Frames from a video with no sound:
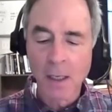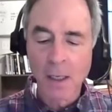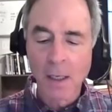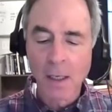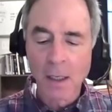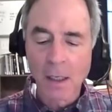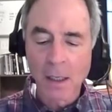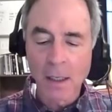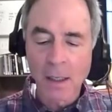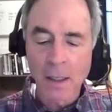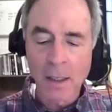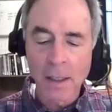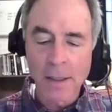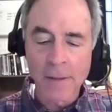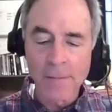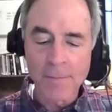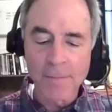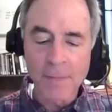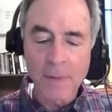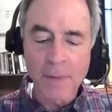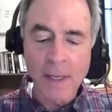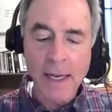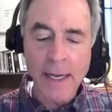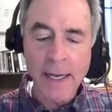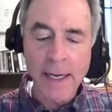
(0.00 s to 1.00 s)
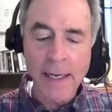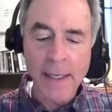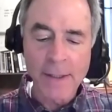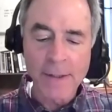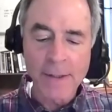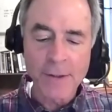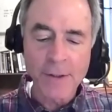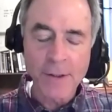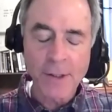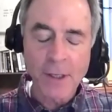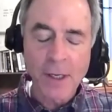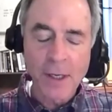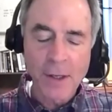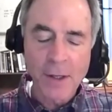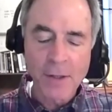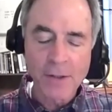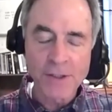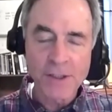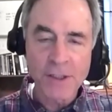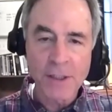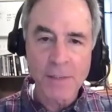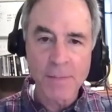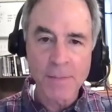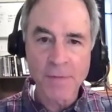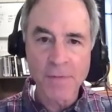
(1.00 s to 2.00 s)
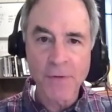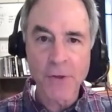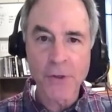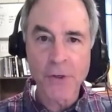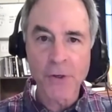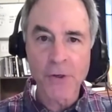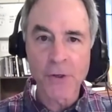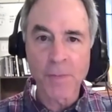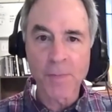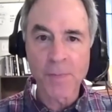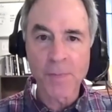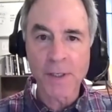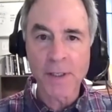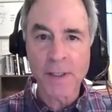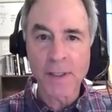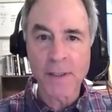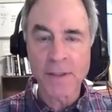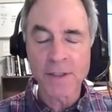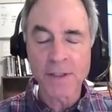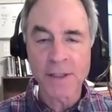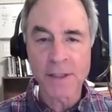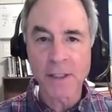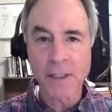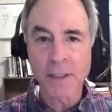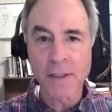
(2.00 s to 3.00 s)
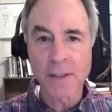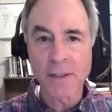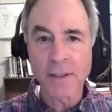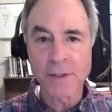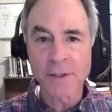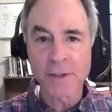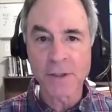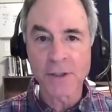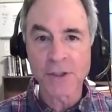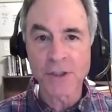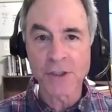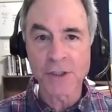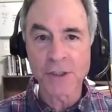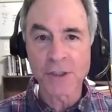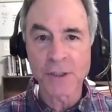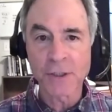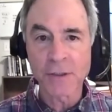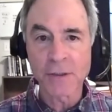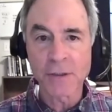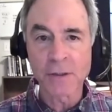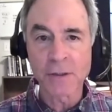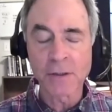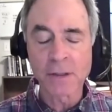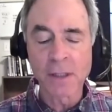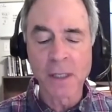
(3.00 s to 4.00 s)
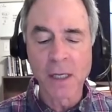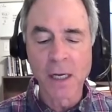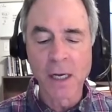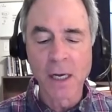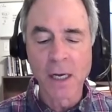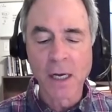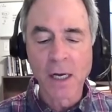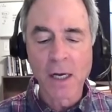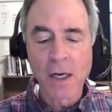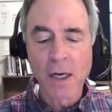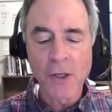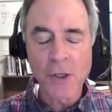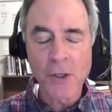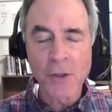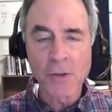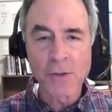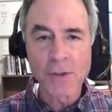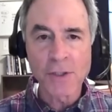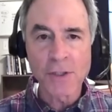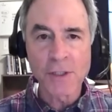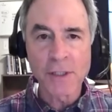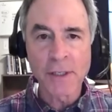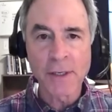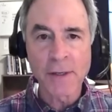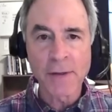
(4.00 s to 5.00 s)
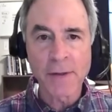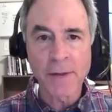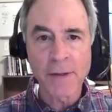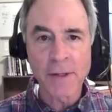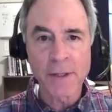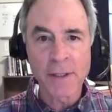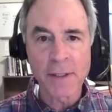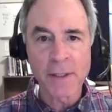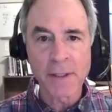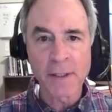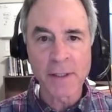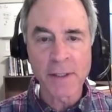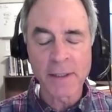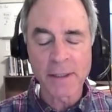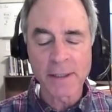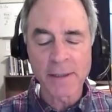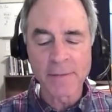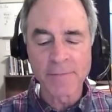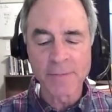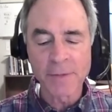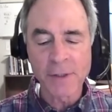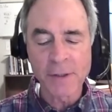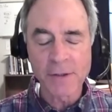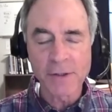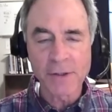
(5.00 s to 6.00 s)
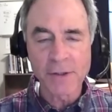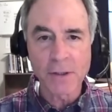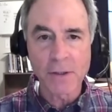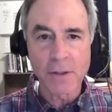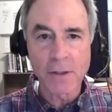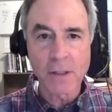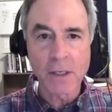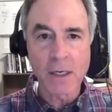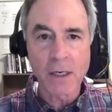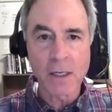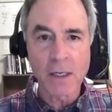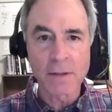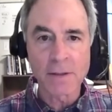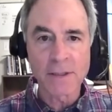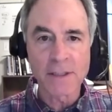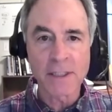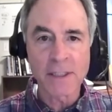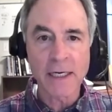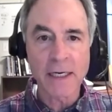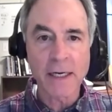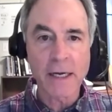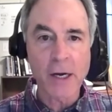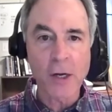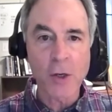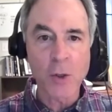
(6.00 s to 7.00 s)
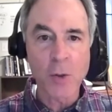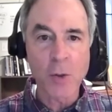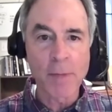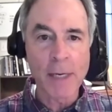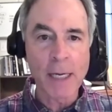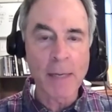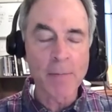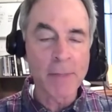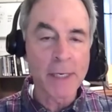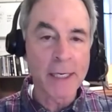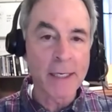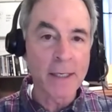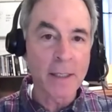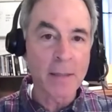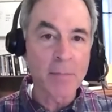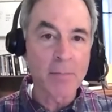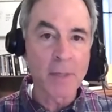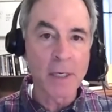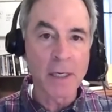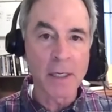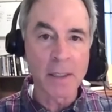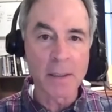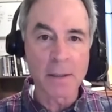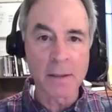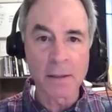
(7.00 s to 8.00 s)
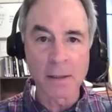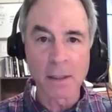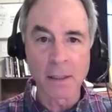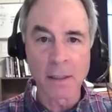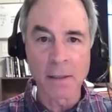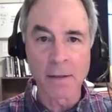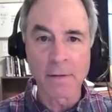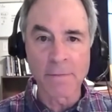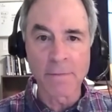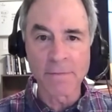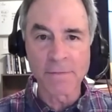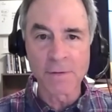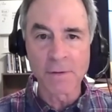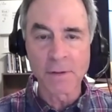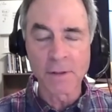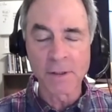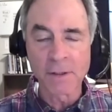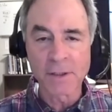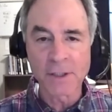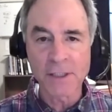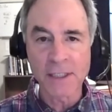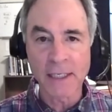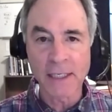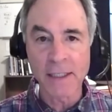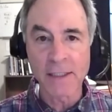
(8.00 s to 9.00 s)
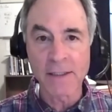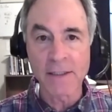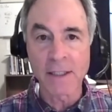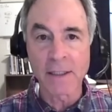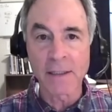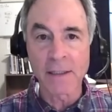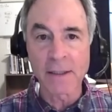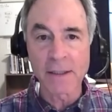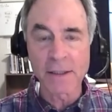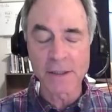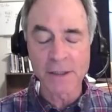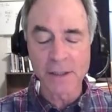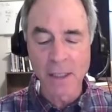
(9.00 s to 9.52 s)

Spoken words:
And some of the European studies are still using the so-called psychotomimetic model of psychedelics.